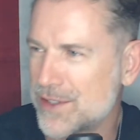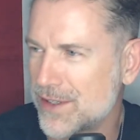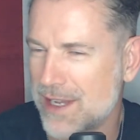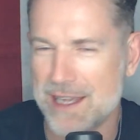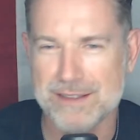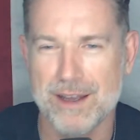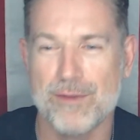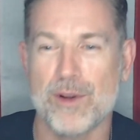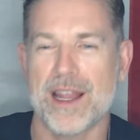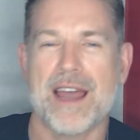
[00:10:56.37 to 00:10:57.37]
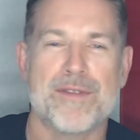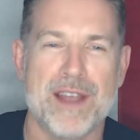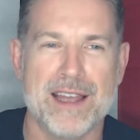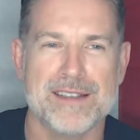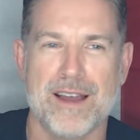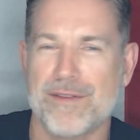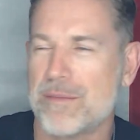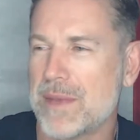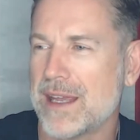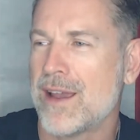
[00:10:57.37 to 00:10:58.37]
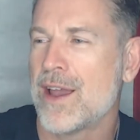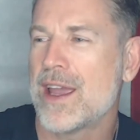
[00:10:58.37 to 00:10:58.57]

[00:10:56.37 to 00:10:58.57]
your ass off or laugh your ass off at me.